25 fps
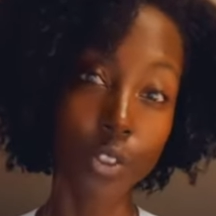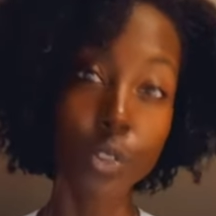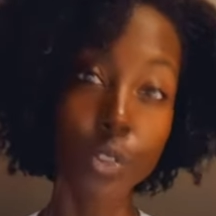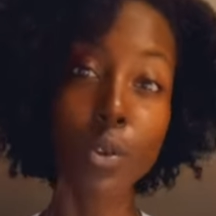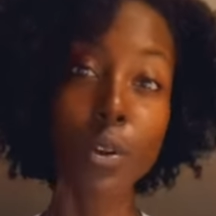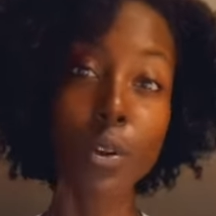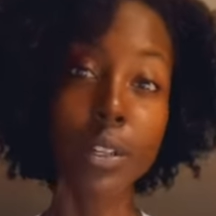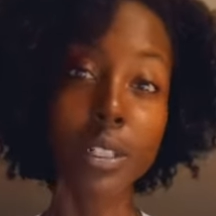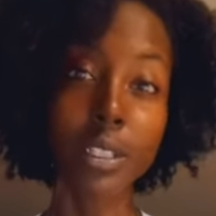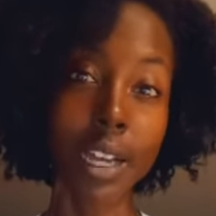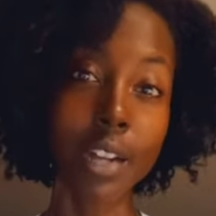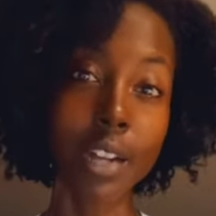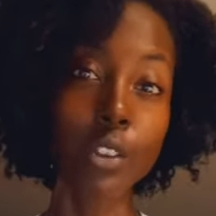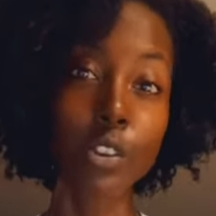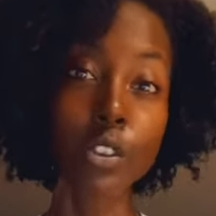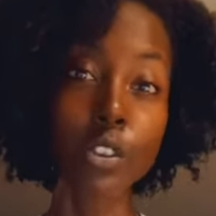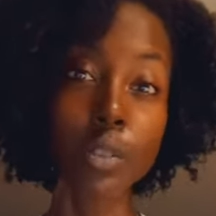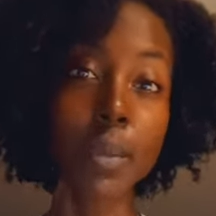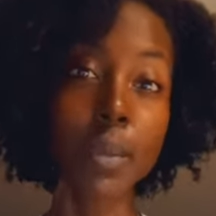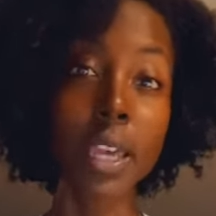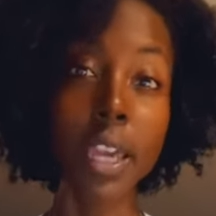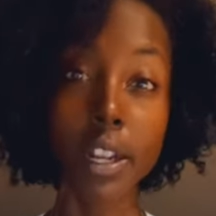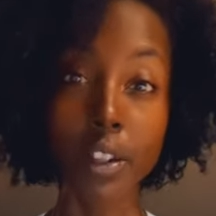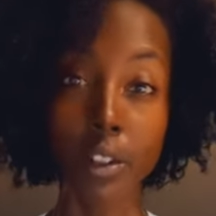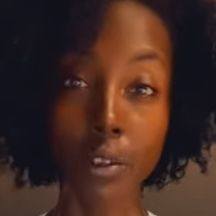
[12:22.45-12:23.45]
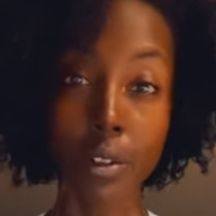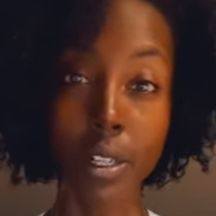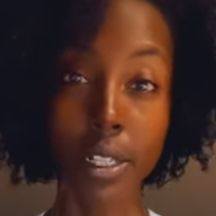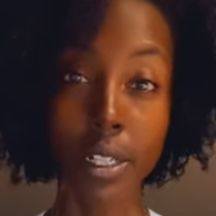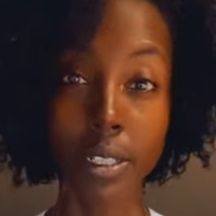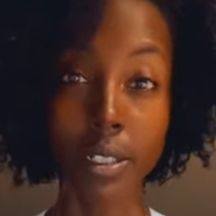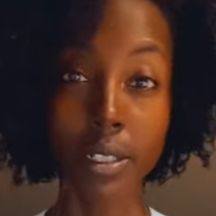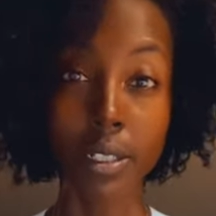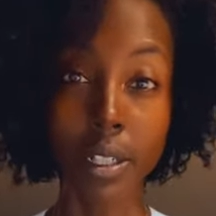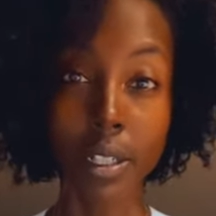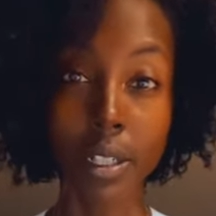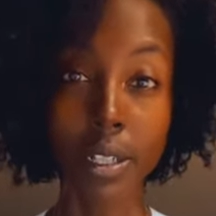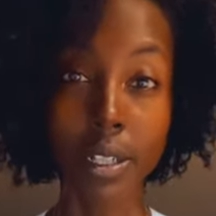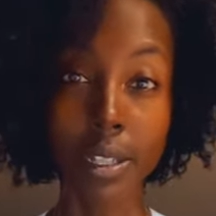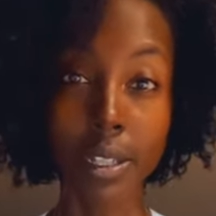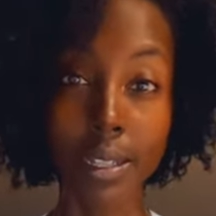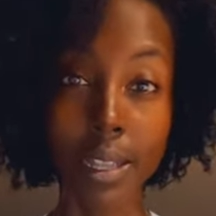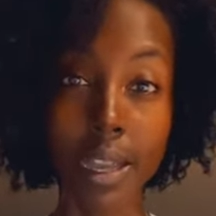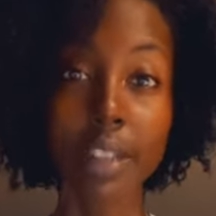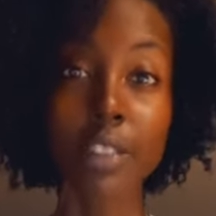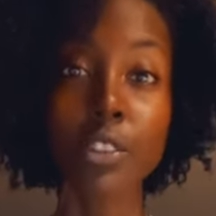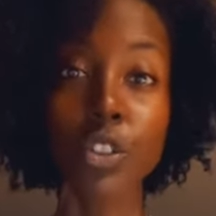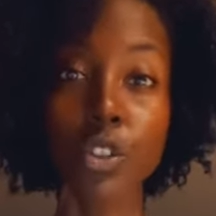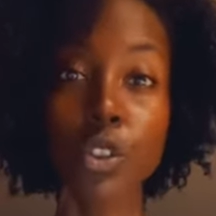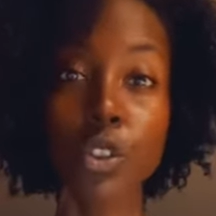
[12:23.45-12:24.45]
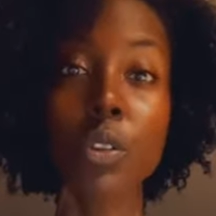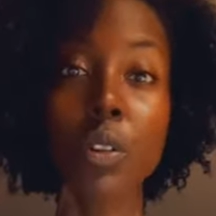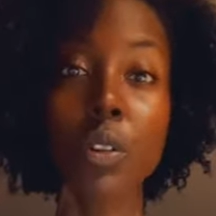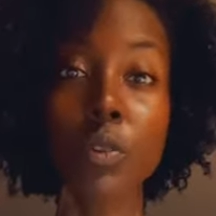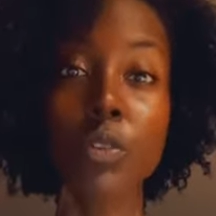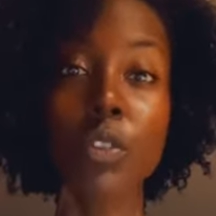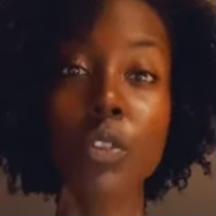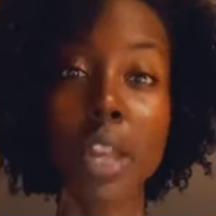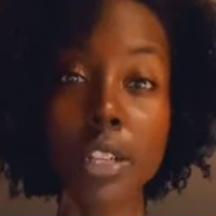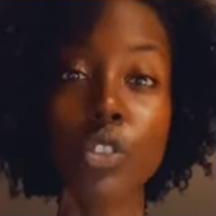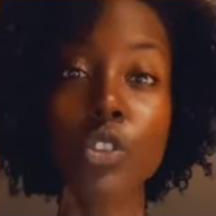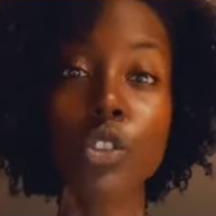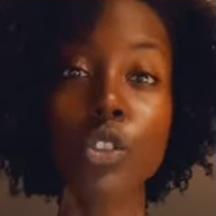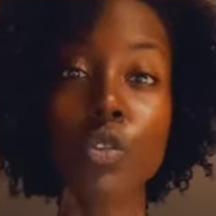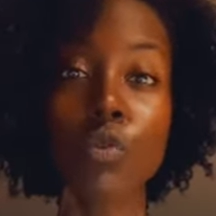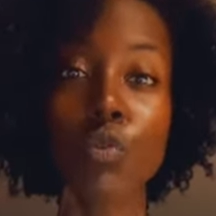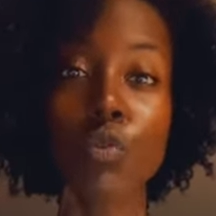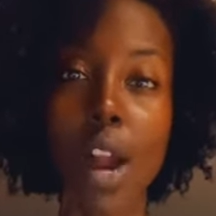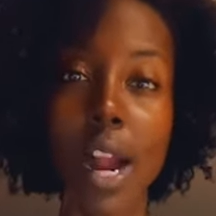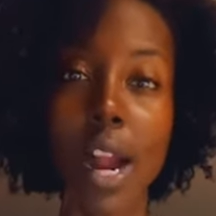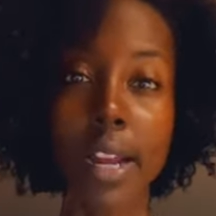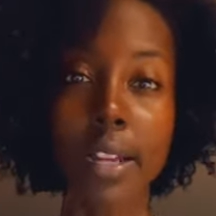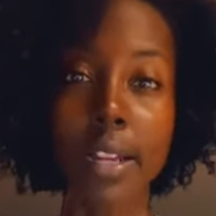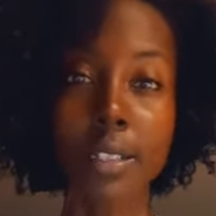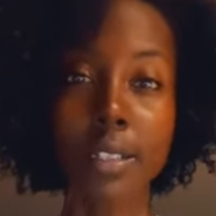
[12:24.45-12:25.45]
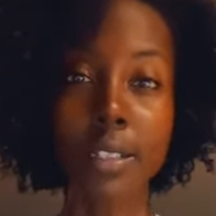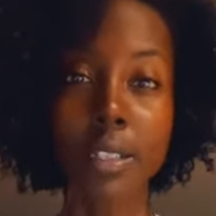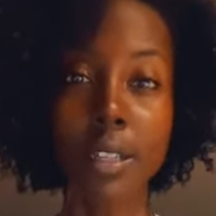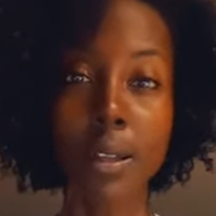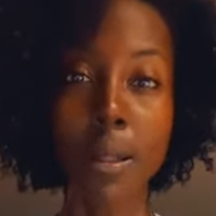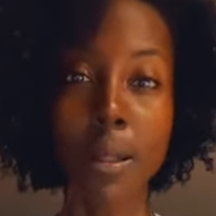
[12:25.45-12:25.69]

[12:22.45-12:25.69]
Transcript: You are entitled to be ignorant. That is your that is your right.